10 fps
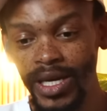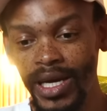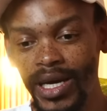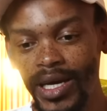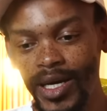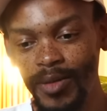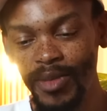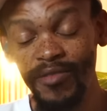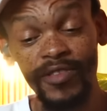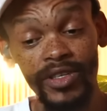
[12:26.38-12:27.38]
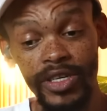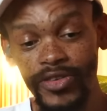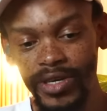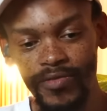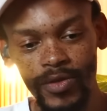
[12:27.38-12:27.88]
I'm very
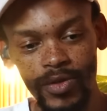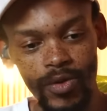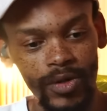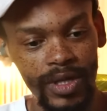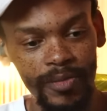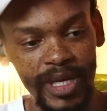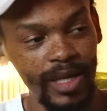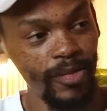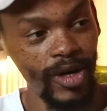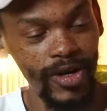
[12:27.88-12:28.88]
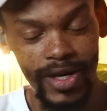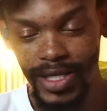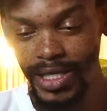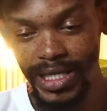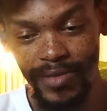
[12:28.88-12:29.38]
grateful to all the many
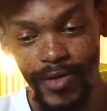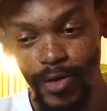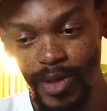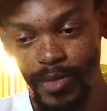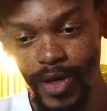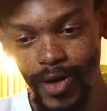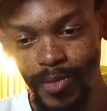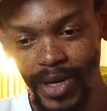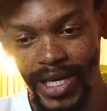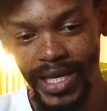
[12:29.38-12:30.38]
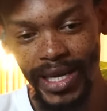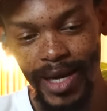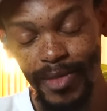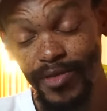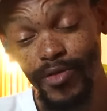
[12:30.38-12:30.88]
podcasters, even though people are complaining. I
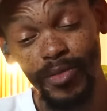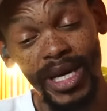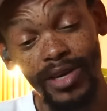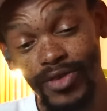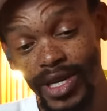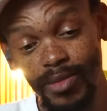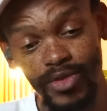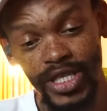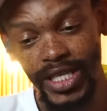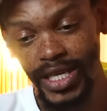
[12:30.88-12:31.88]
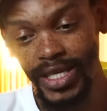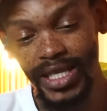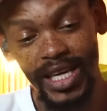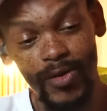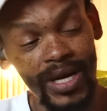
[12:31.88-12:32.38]
mean, for me, I really appreciate it.
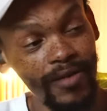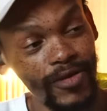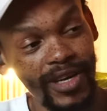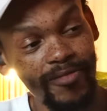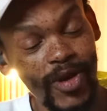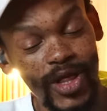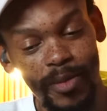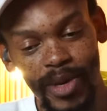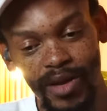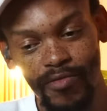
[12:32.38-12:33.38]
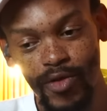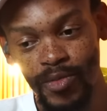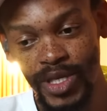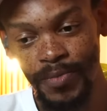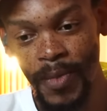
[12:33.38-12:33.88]
They don't have to have me on their
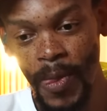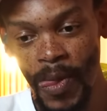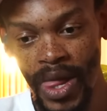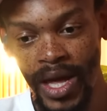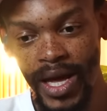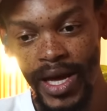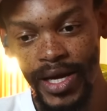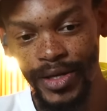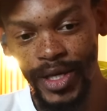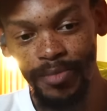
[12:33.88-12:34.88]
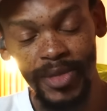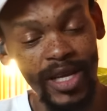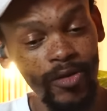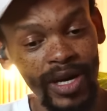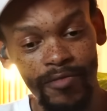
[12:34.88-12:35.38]
platforms and they
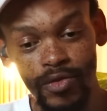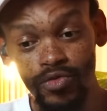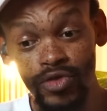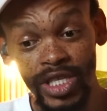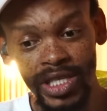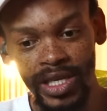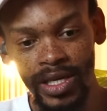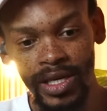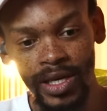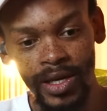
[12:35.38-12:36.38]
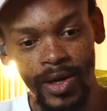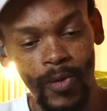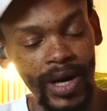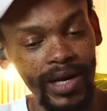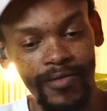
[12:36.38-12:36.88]
don't have to risk
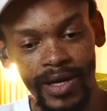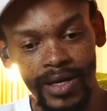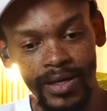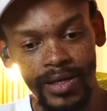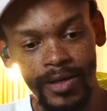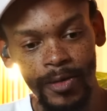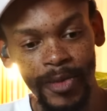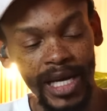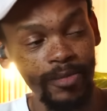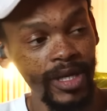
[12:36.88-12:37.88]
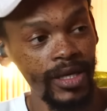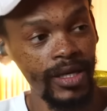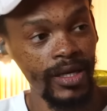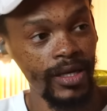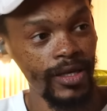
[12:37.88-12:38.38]
whatever might
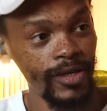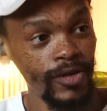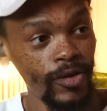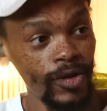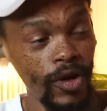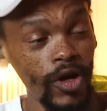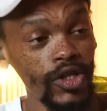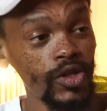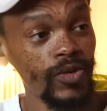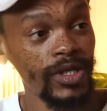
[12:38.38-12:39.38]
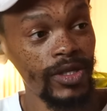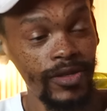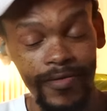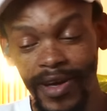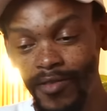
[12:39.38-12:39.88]
be, you know, the consequences
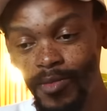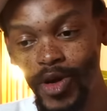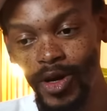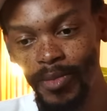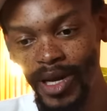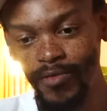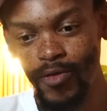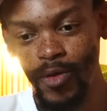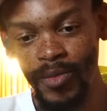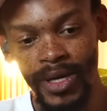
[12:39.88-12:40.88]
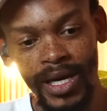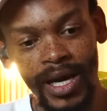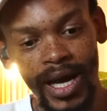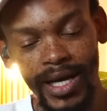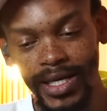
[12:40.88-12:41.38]
of having me on a platform
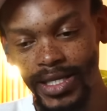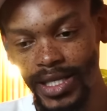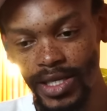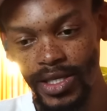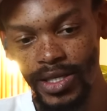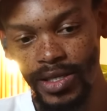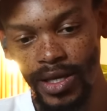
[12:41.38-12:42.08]
under such